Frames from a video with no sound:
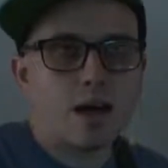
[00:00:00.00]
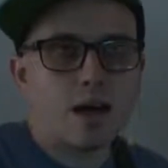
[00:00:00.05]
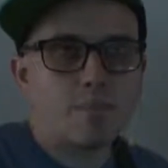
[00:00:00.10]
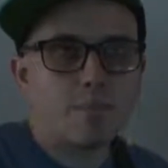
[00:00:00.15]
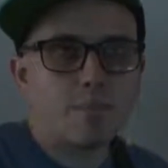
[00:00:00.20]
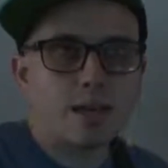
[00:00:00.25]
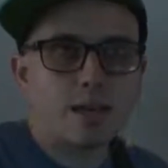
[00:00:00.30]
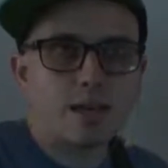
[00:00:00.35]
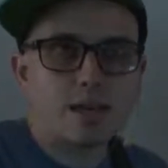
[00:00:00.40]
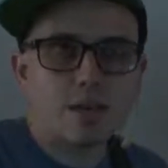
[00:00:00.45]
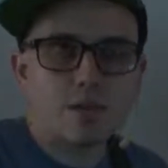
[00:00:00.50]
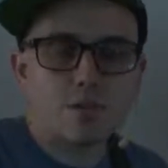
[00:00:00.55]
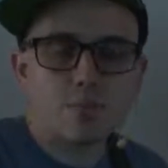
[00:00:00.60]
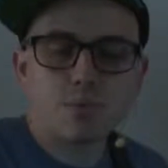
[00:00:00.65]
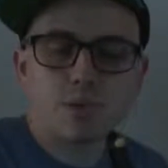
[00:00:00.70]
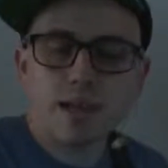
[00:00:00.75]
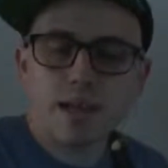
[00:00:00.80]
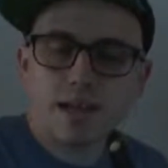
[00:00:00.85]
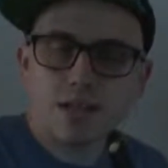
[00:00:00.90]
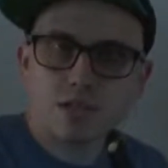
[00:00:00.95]
making other
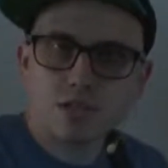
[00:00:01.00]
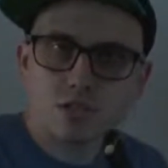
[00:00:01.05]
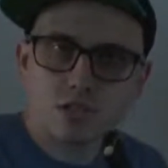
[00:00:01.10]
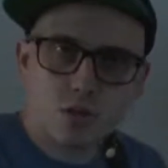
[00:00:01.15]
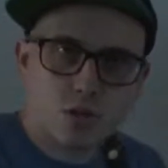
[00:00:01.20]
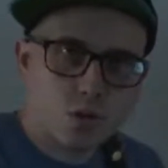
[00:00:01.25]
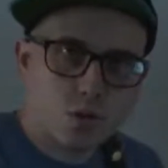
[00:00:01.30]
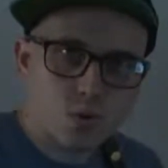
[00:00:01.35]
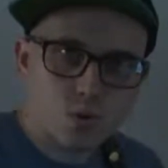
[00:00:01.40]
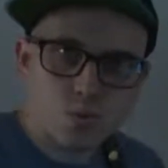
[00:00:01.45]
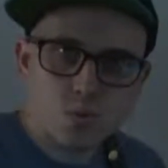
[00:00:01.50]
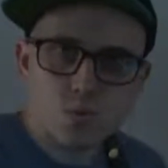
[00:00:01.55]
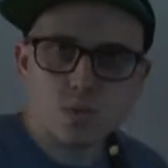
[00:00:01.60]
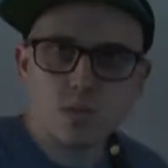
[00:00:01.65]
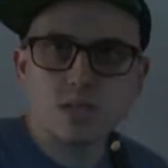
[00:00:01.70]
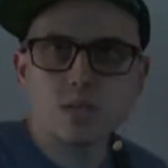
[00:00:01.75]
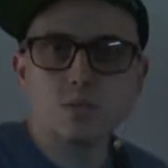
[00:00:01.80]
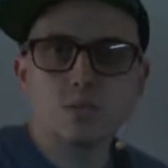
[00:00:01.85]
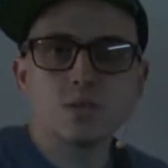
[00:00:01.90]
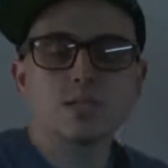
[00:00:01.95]
plans. So
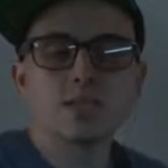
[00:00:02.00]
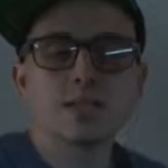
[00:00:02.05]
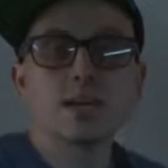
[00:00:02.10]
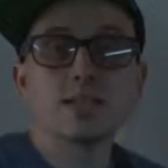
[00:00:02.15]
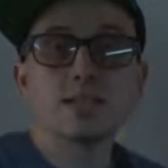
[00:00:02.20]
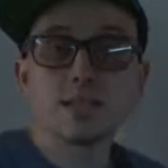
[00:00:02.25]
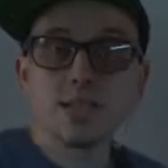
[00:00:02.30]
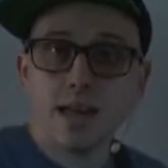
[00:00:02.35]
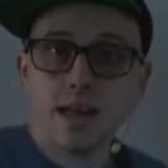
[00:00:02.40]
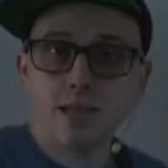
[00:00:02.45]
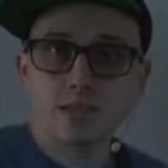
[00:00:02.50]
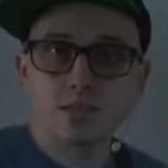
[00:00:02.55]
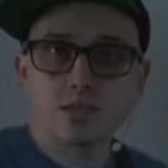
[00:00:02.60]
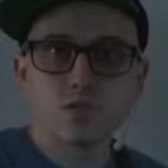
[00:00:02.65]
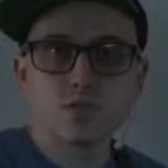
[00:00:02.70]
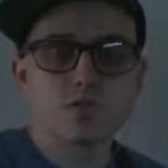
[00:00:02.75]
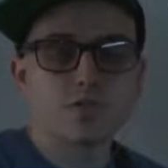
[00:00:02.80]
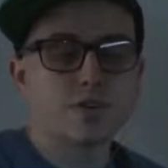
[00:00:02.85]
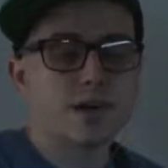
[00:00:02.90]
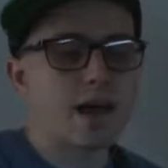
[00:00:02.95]
we stayed
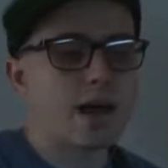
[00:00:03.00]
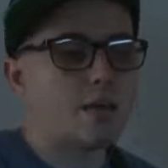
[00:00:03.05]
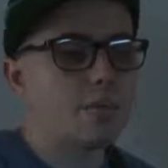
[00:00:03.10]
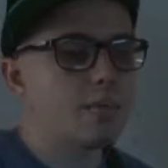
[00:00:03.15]
canceled for now.